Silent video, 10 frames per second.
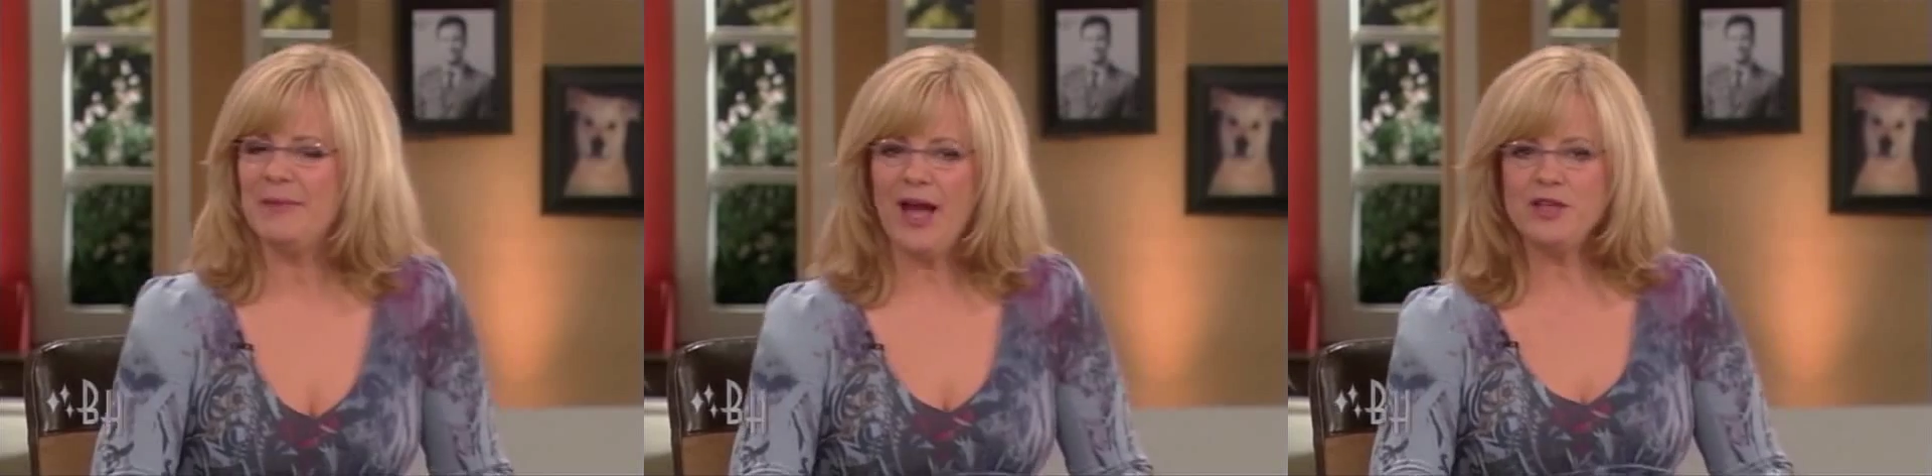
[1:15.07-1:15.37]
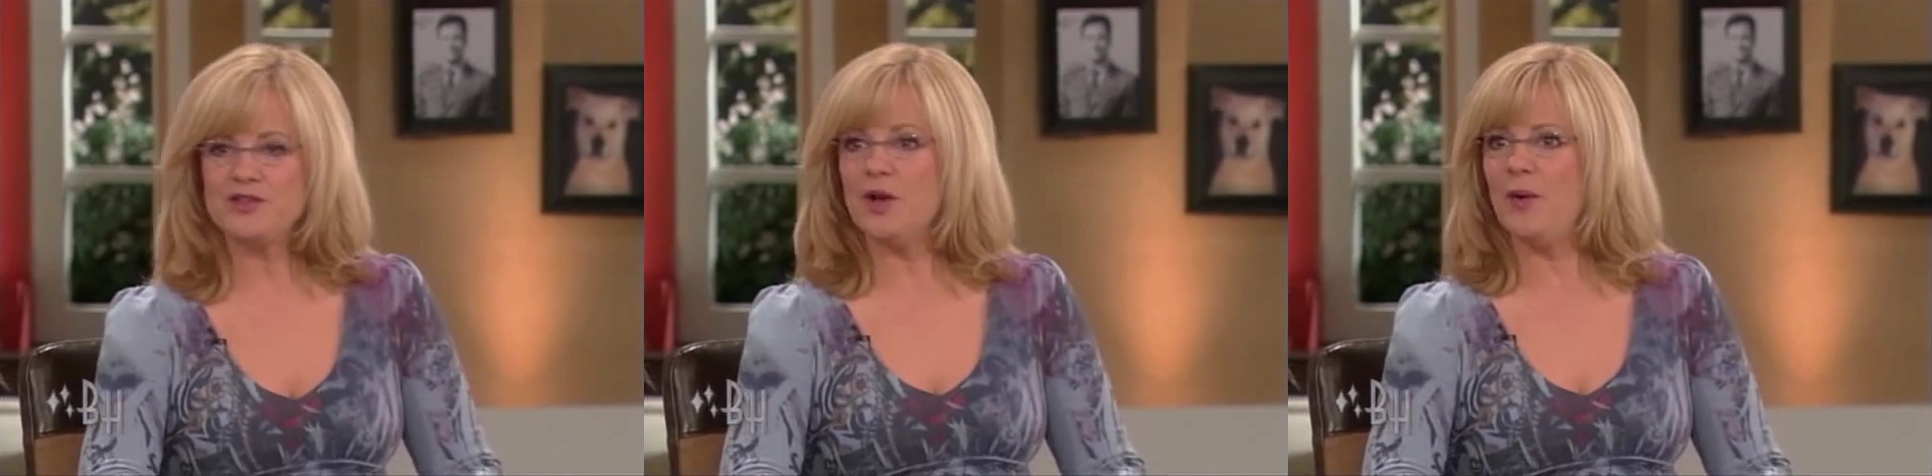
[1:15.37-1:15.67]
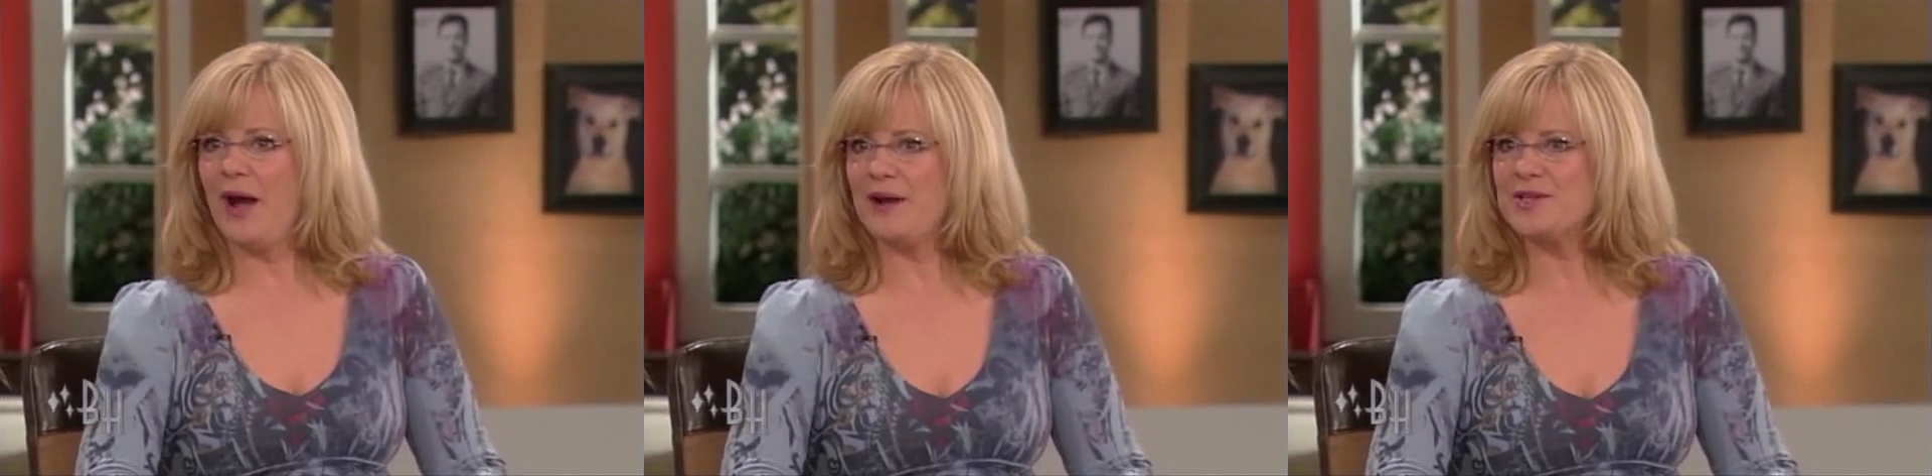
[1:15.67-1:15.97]
But,
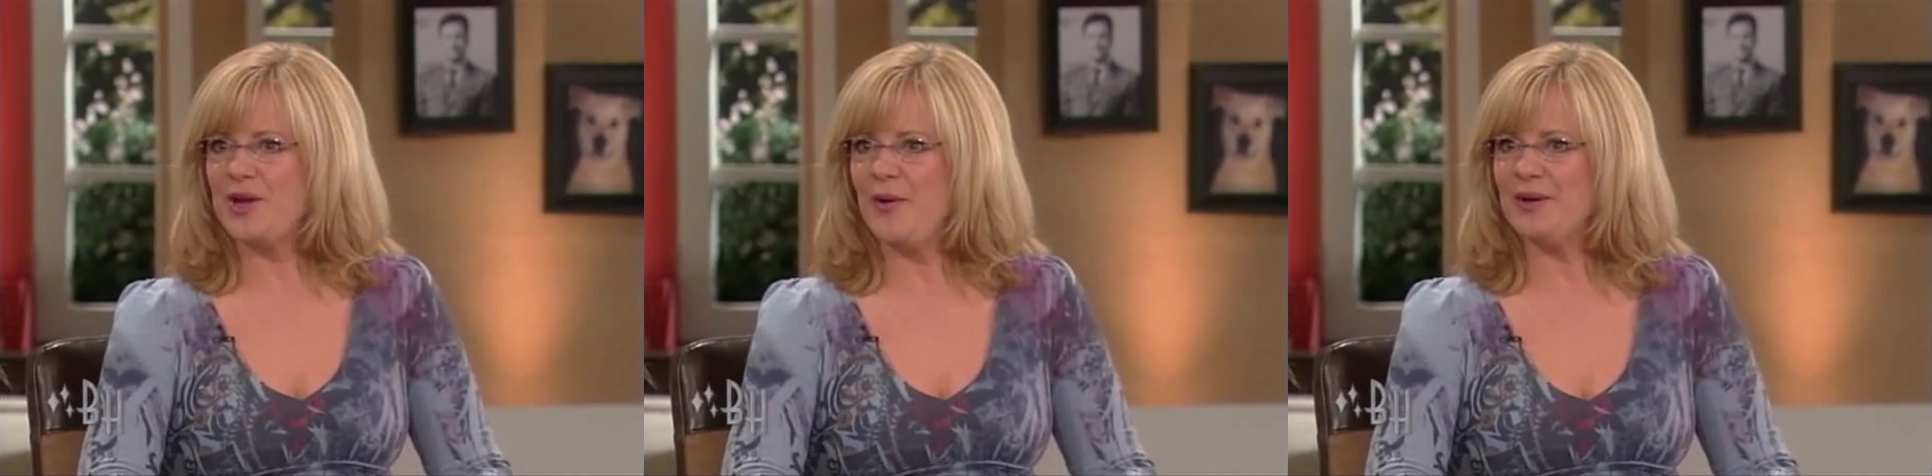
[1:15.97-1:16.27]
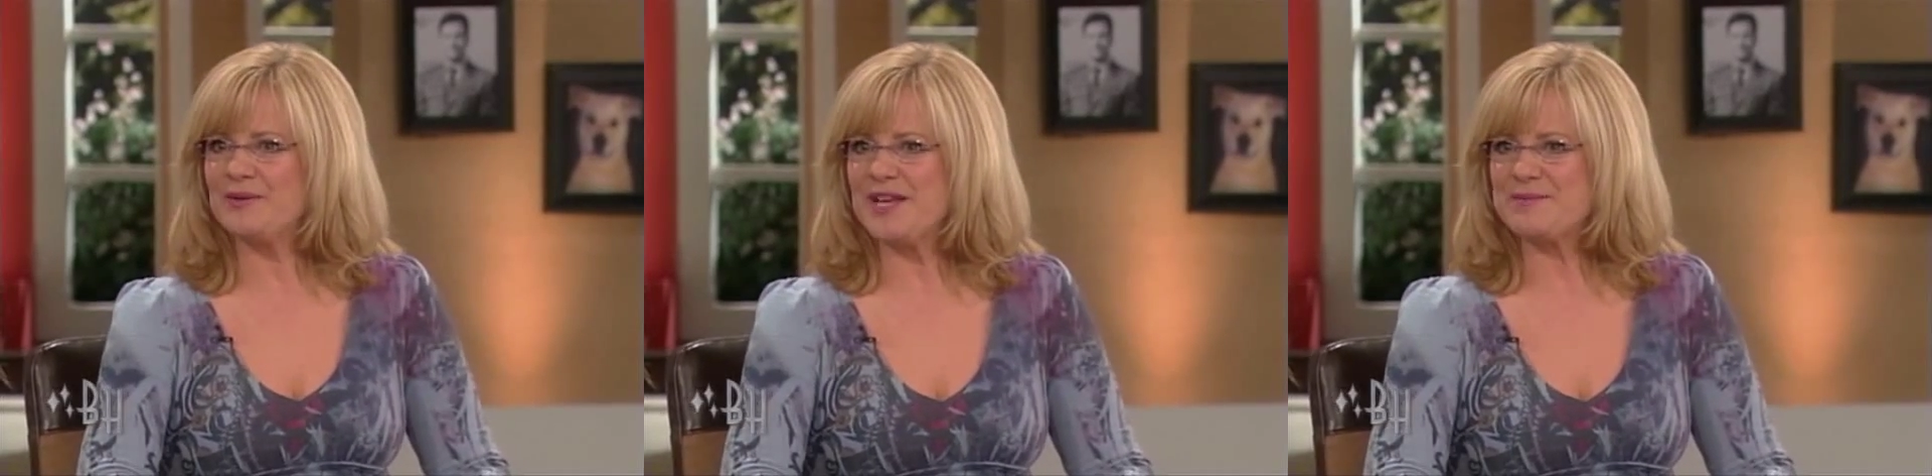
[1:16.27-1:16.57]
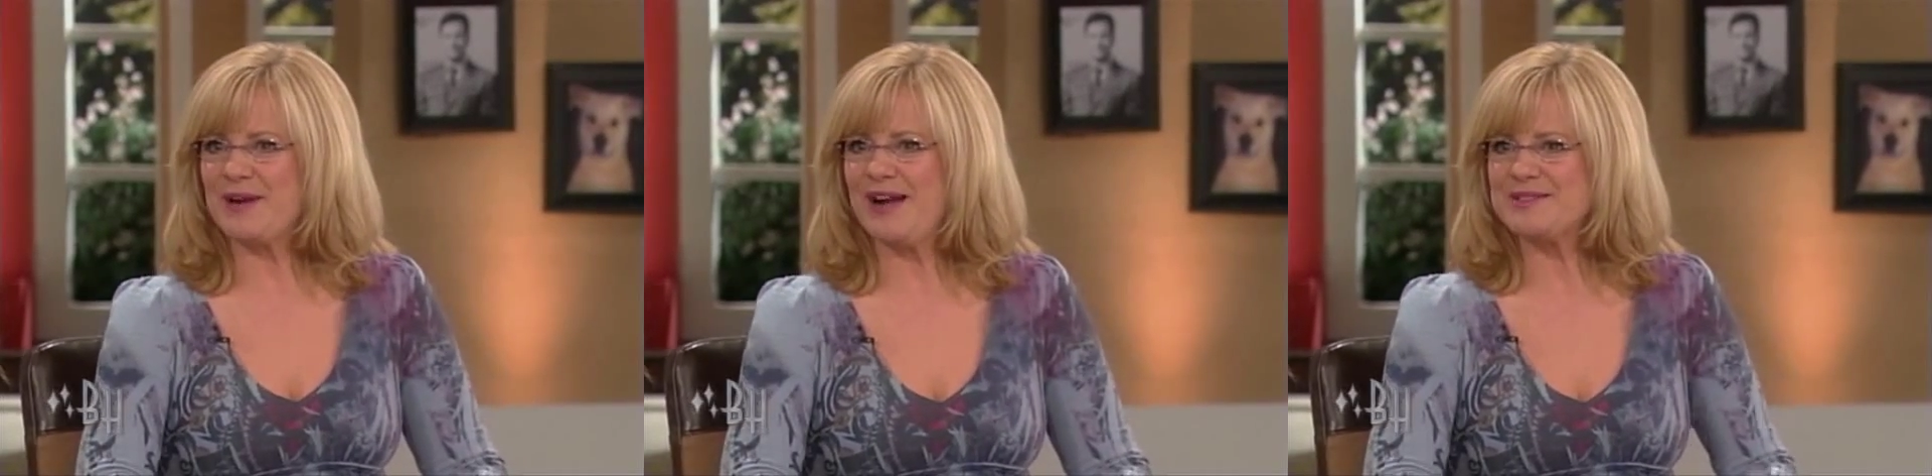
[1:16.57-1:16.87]
so how's it going,
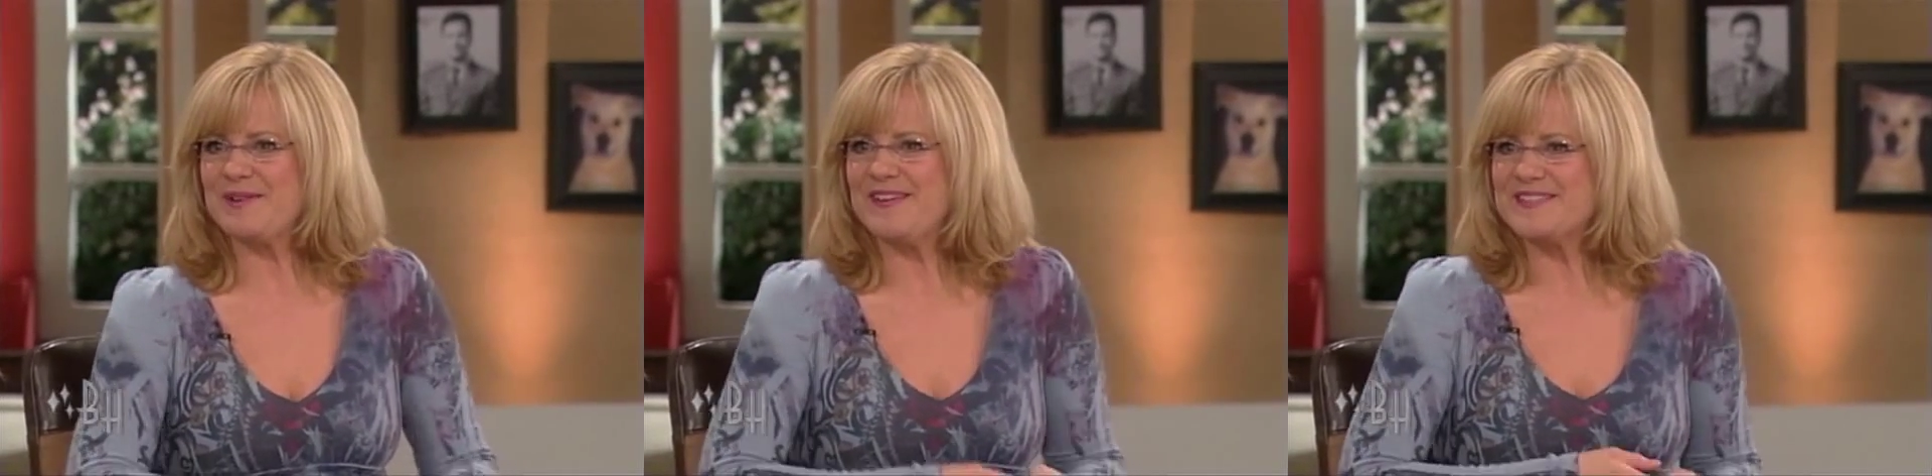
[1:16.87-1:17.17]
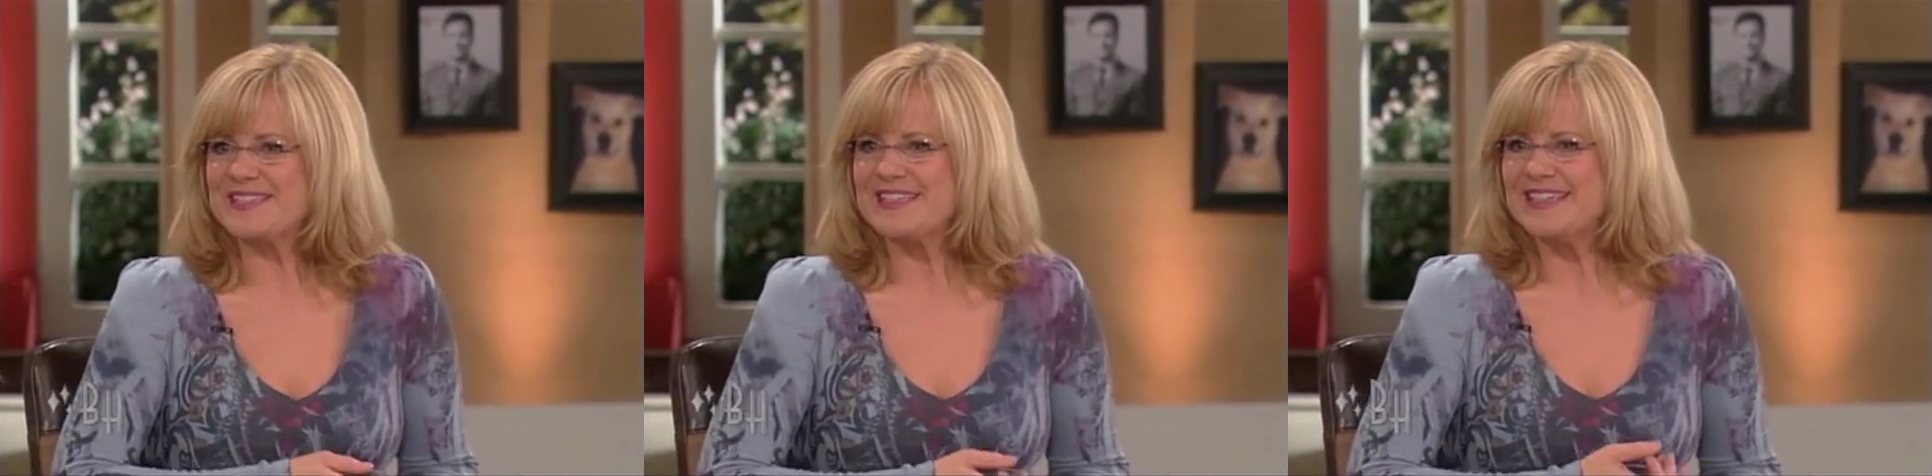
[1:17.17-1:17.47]
Desperate Housewives?